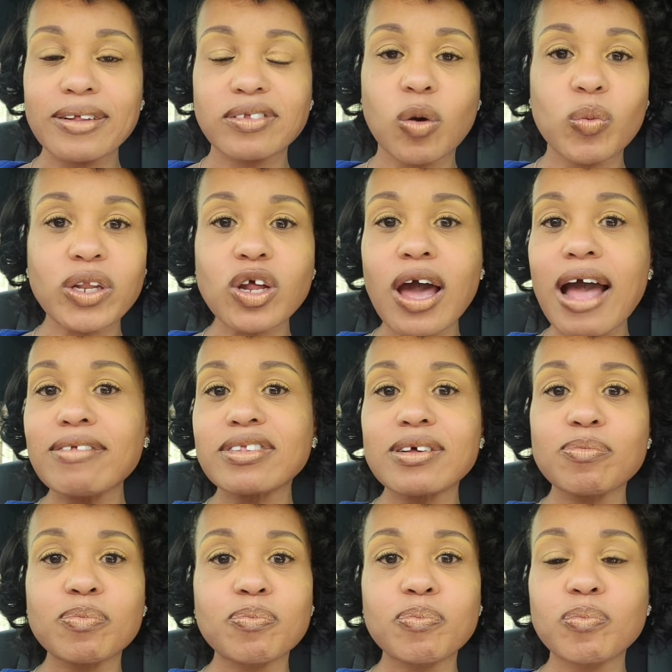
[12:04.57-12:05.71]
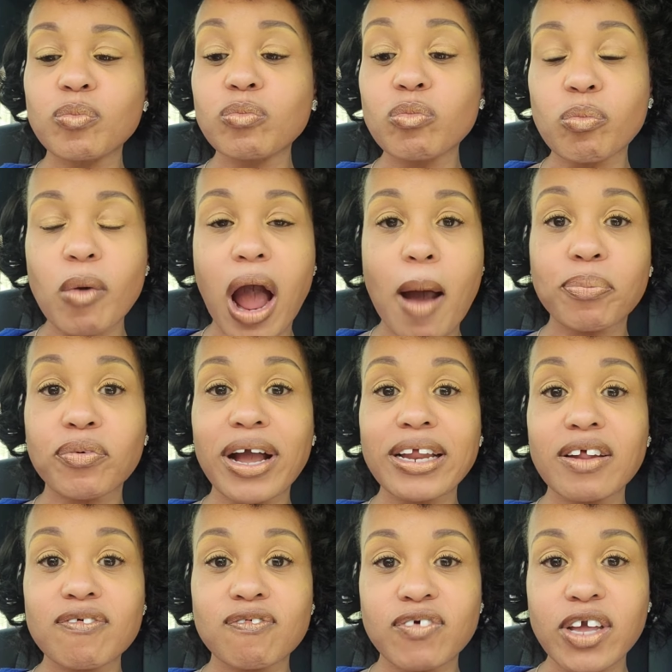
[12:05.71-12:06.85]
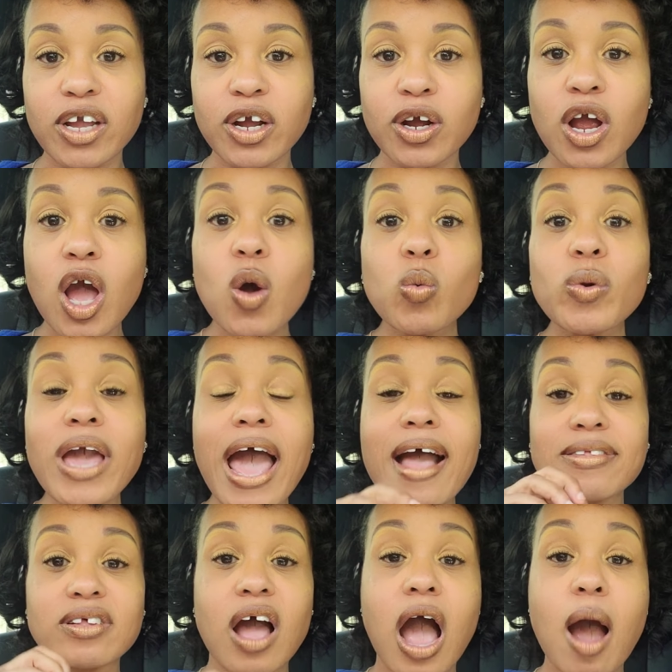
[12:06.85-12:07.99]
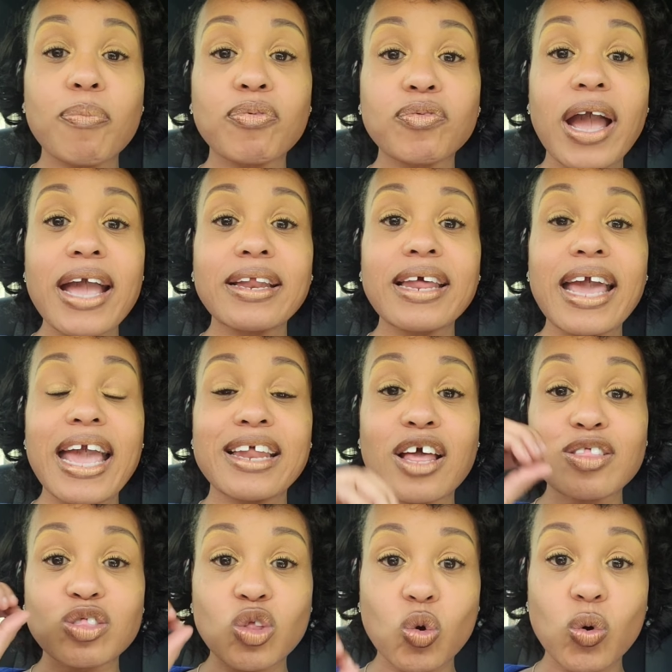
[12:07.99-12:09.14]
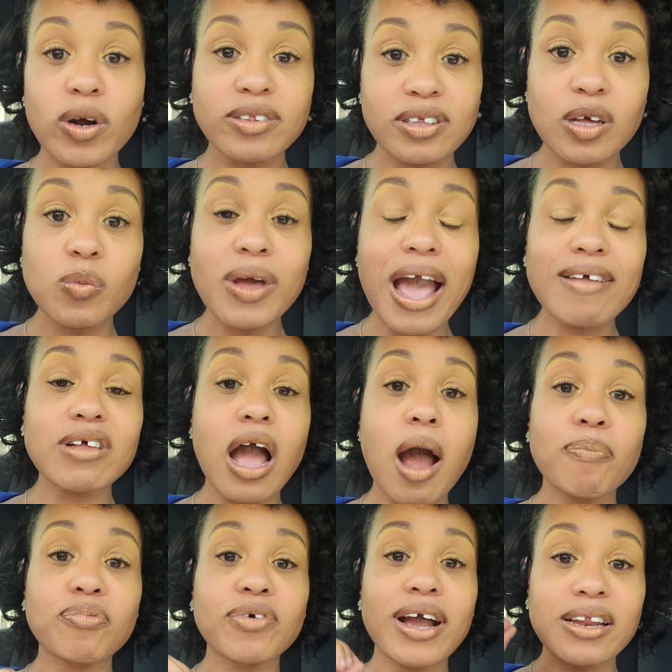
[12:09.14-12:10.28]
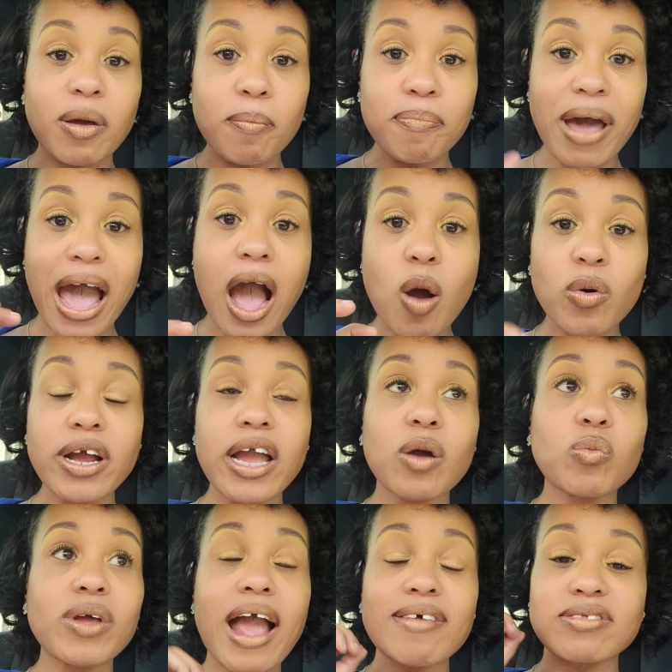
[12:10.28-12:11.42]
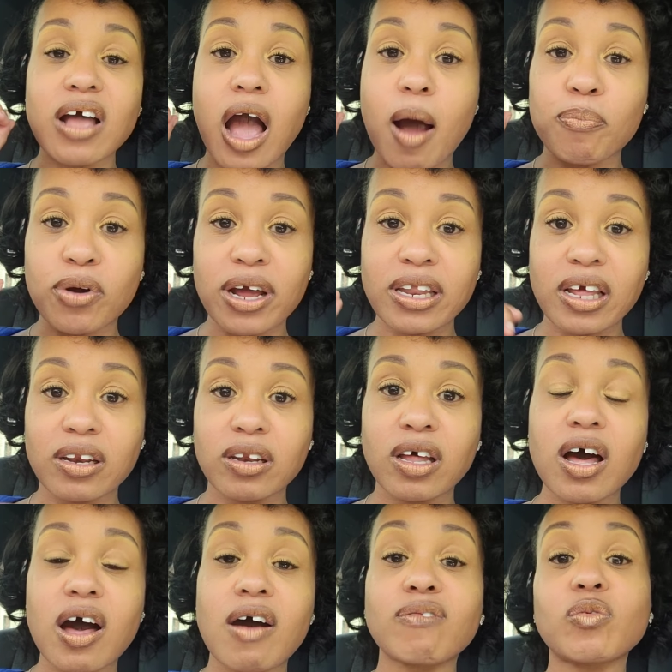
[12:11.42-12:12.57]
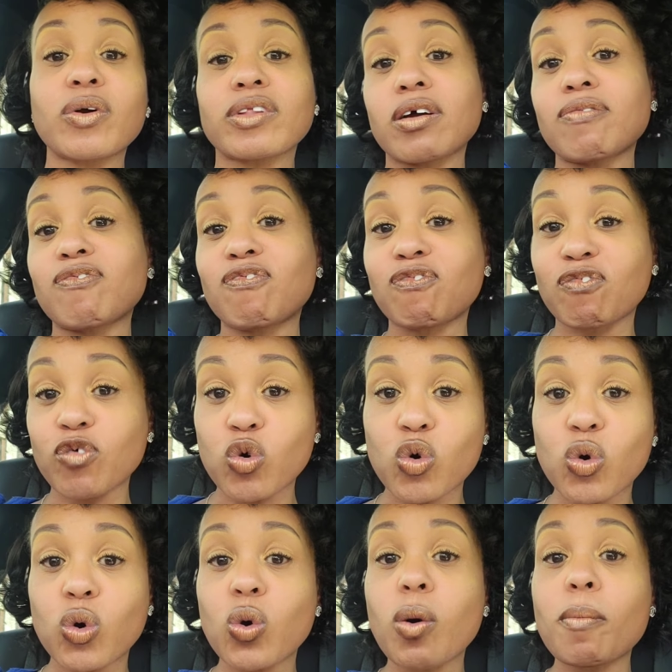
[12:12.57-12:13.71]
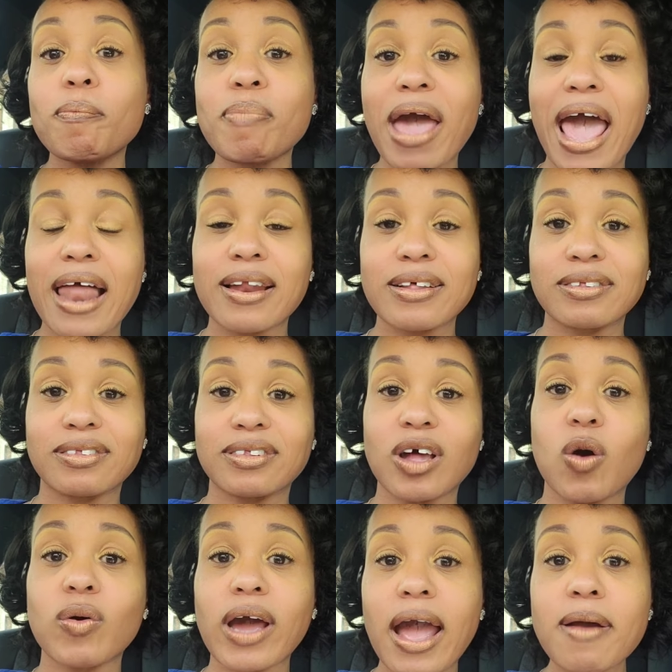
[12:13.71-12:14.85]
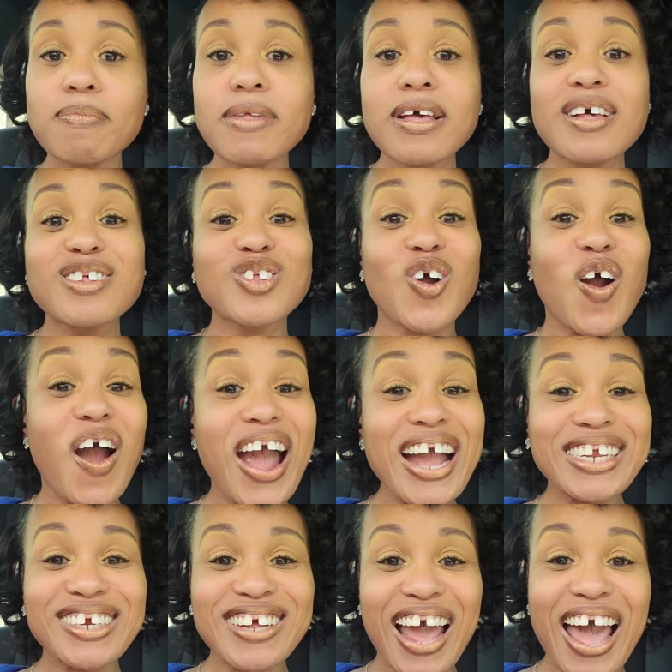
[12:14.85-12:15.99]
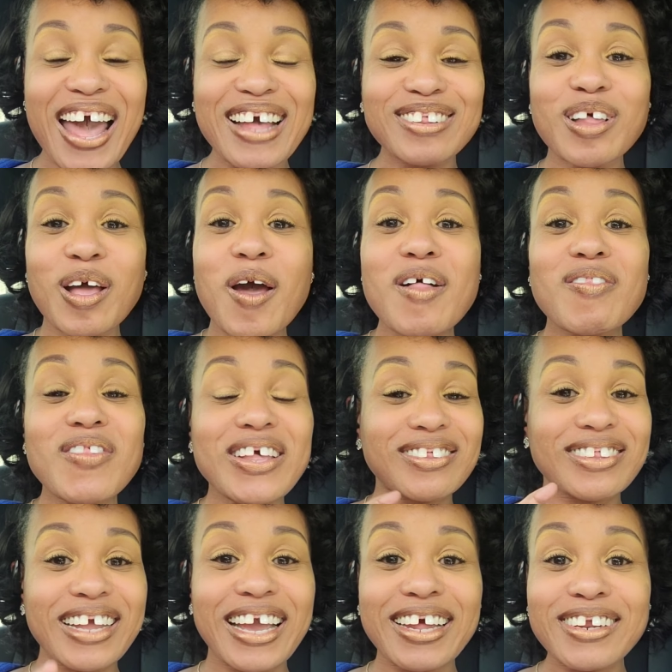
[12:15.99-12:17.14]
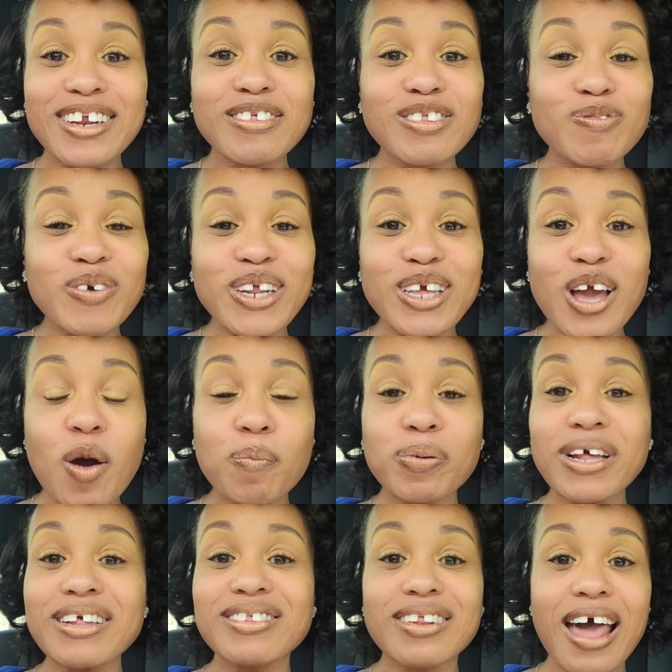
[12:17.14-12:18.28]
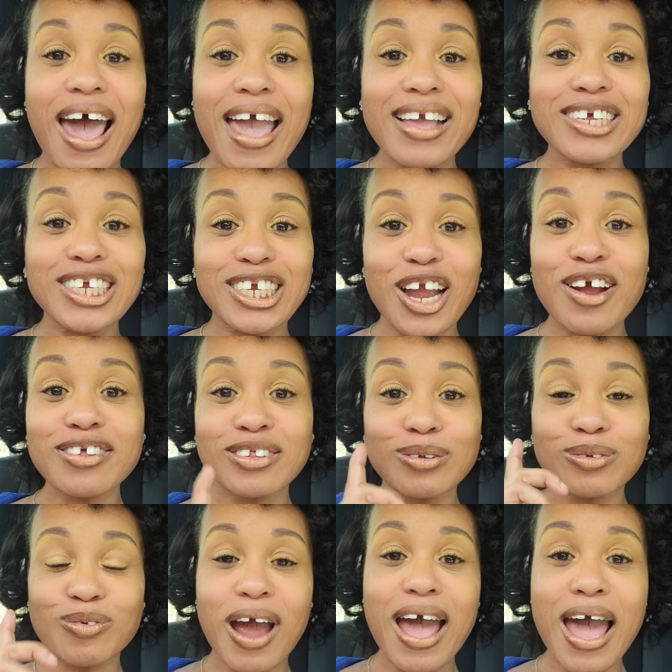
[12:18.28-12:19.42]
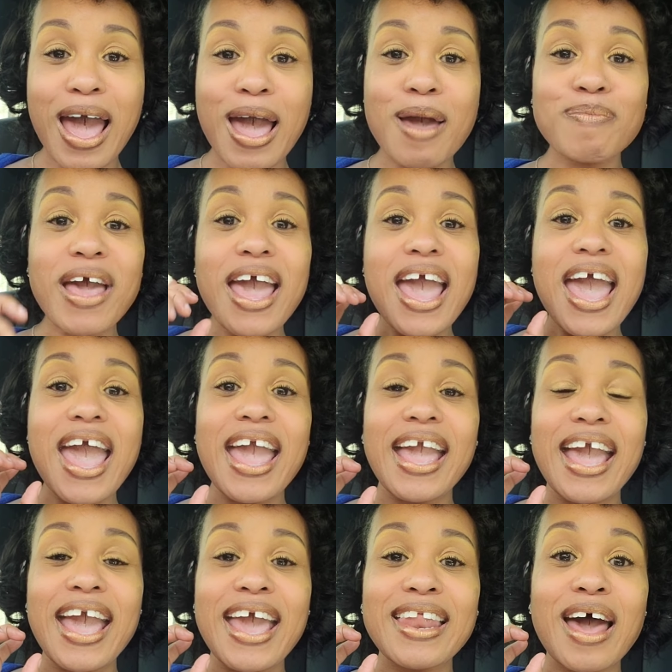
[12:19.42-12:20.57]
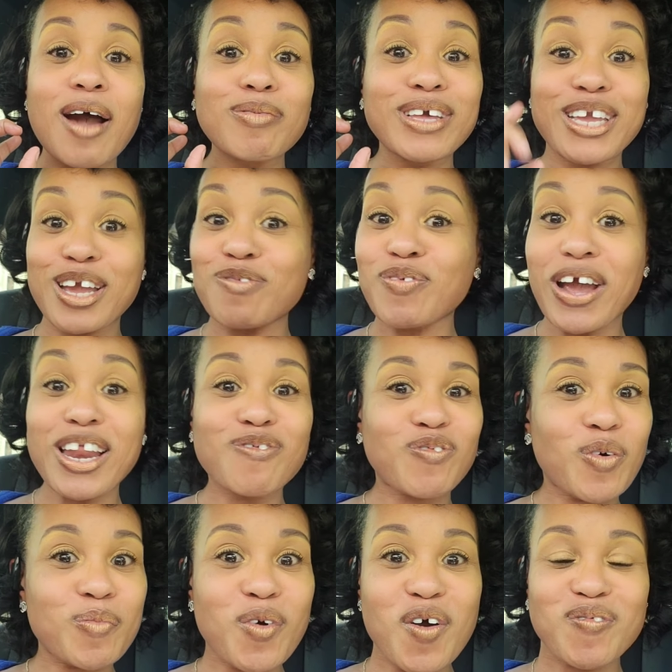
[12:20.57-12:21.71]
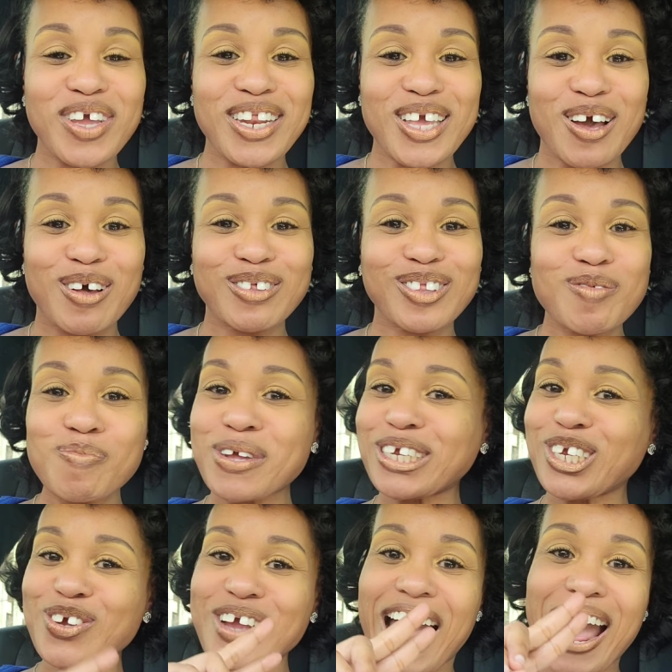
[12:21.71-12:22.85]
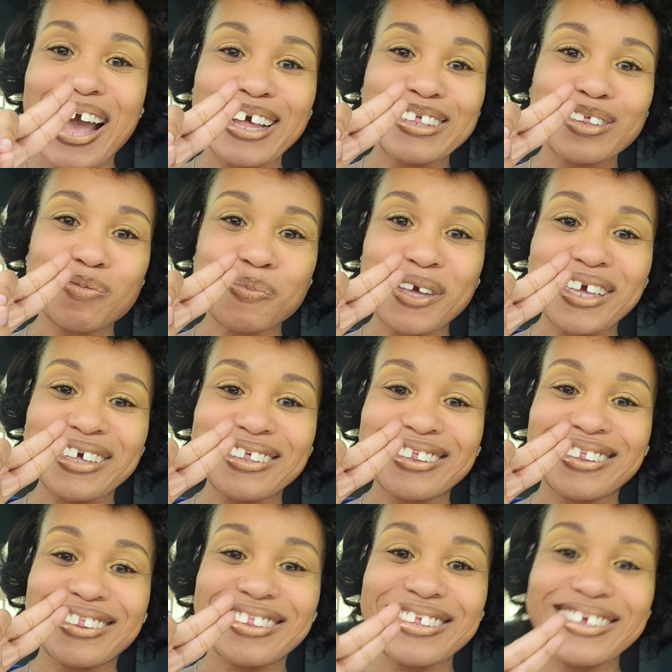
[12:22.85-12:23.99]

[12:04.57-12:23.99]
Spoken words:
So we don't have to operate in fear. We have to operate in authority. We have to operate in power, and we have to operate in love with a full balance. Okay, so all right, you guys, this is the end of this video. Please like, share, and subscribe, and get ready for more videos. Miss you guys. Peace.